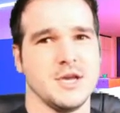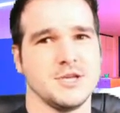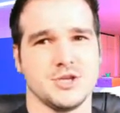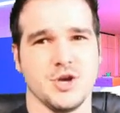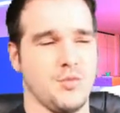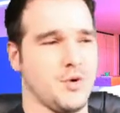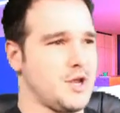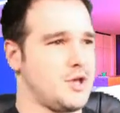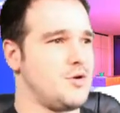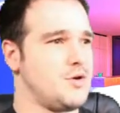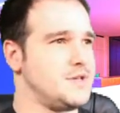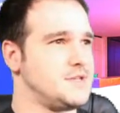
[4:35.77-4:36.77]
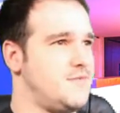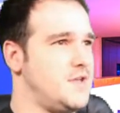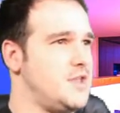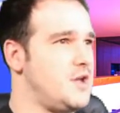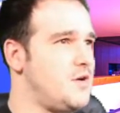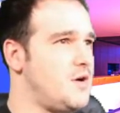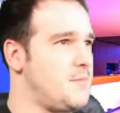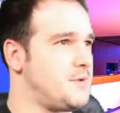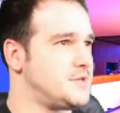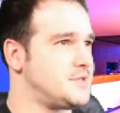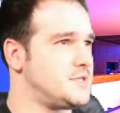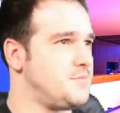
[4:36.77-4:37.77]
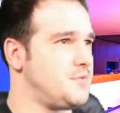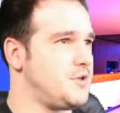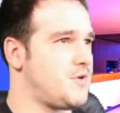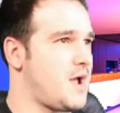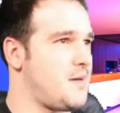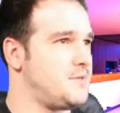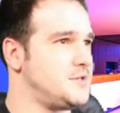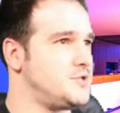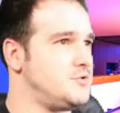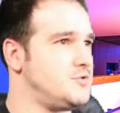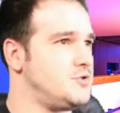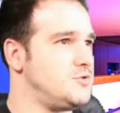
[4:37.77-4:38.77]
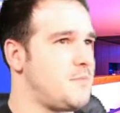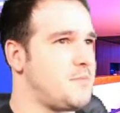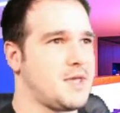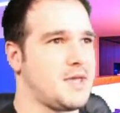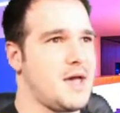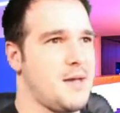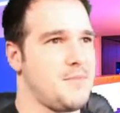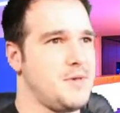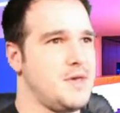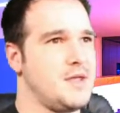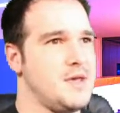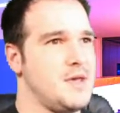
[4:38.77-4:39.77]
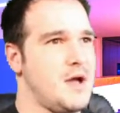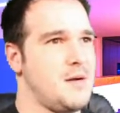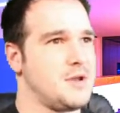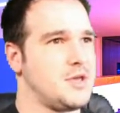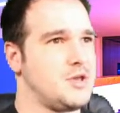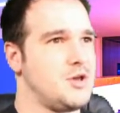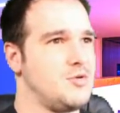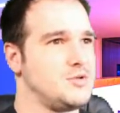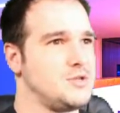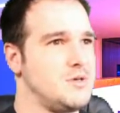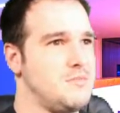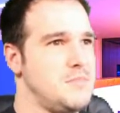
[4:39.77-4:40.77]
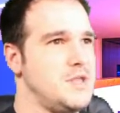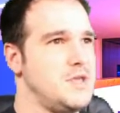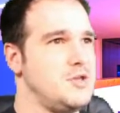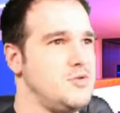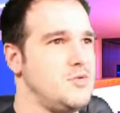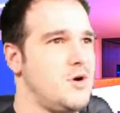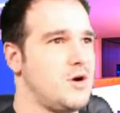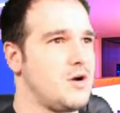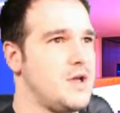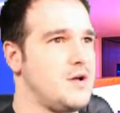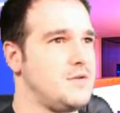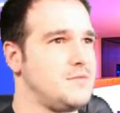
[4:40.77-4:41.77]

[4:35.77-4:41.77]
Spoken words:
So we're gonna go to this video. I'm gonna simply grab this YouTube. I'm gonna copy it. I'm gonna go to the mini URL.